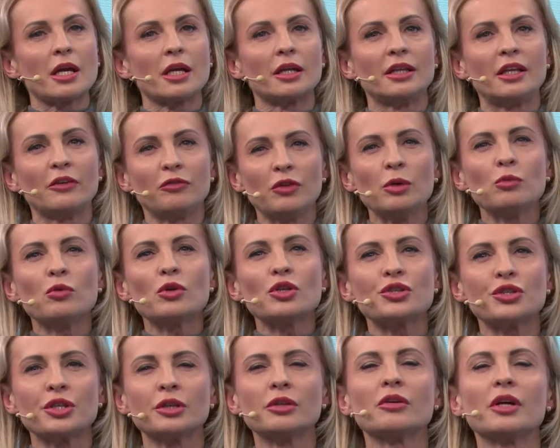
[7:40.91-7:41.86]
The film was
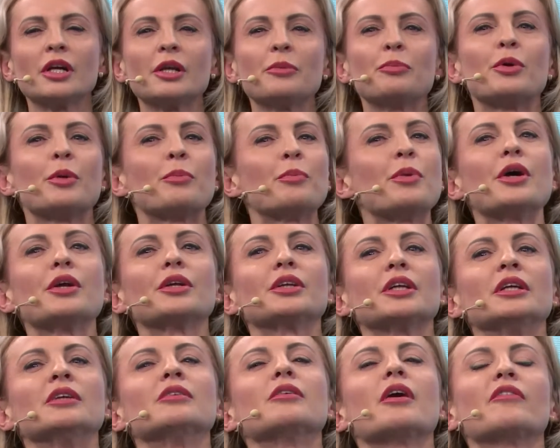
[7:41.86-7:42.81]
generally prepared
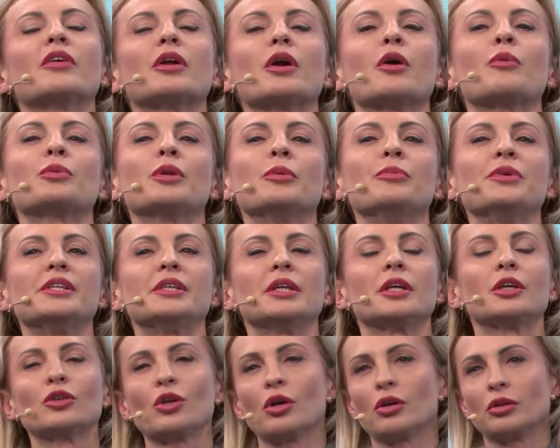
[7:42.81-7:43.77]
in rather
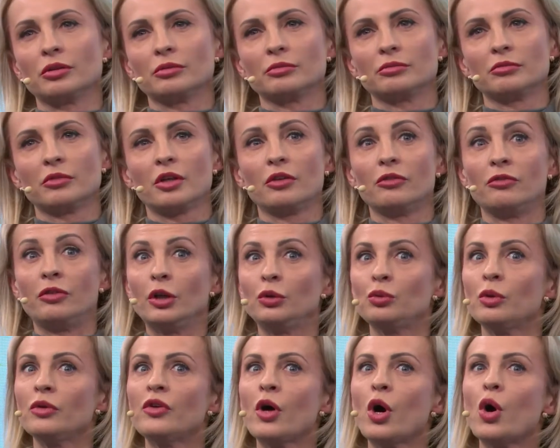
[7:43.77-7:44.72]
optimistic tone, filled
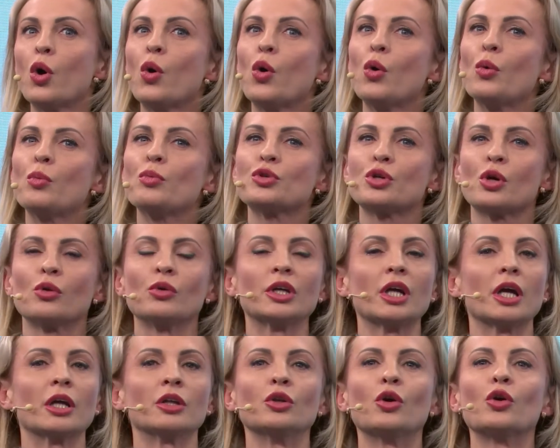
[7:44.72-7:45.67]
with hope, showing
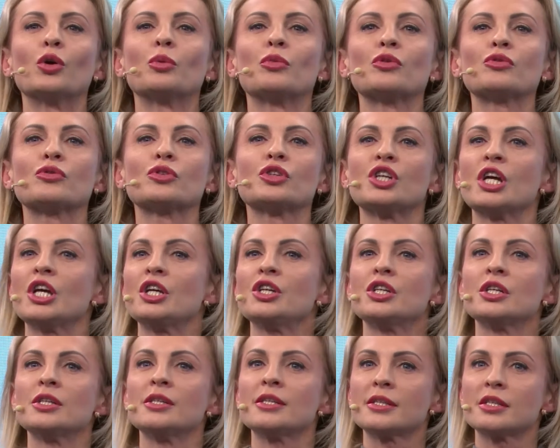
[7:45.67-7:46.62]
enormous
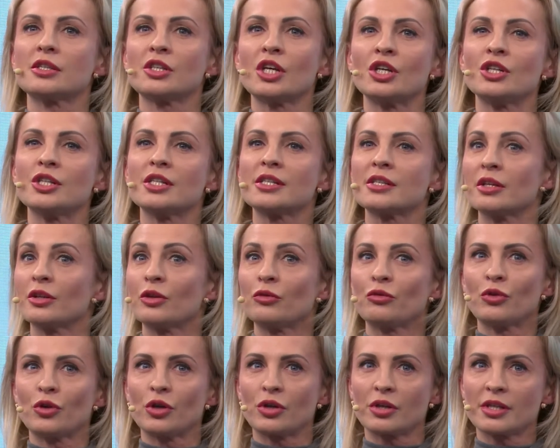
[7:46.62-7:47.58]
changes and
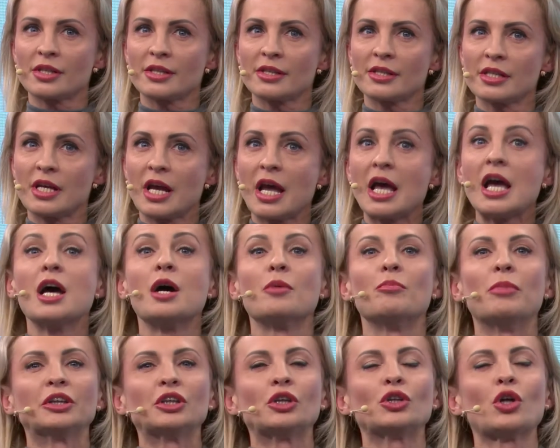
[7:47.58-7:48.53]
efforts.
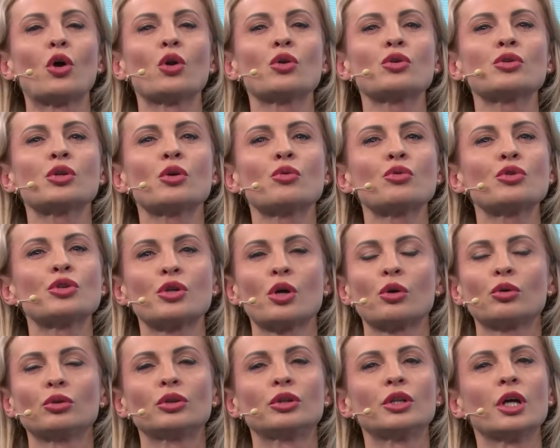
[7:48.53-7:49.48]
But it also
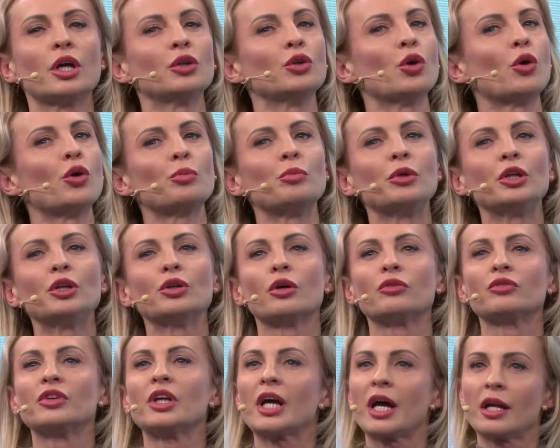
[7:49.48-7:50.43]
showed the enormity
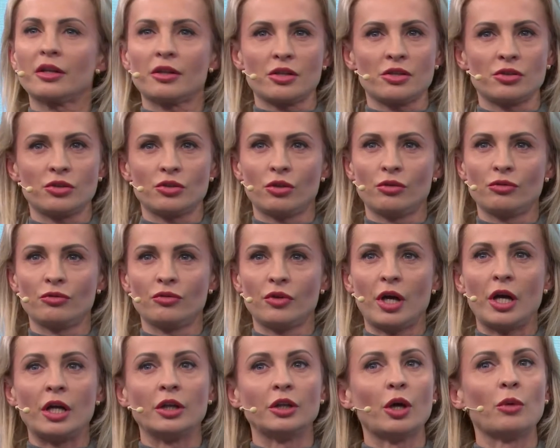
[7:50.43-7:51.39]
of the catastrophe
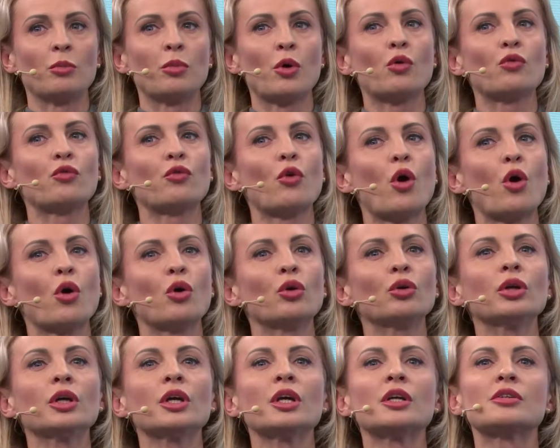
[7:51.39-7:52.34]
and above
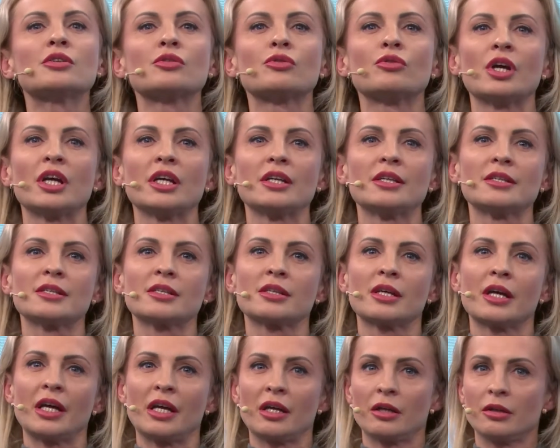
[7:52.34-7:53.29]
all its great
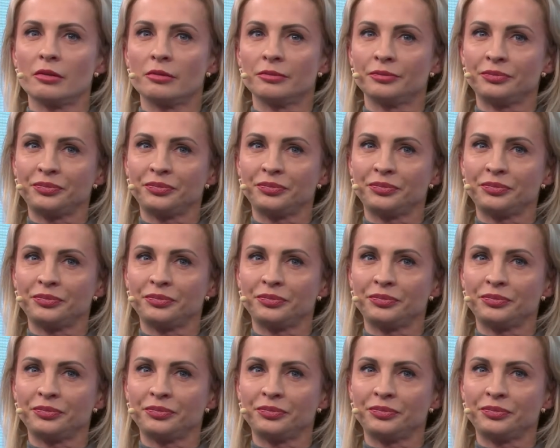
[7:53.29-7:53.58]
scale.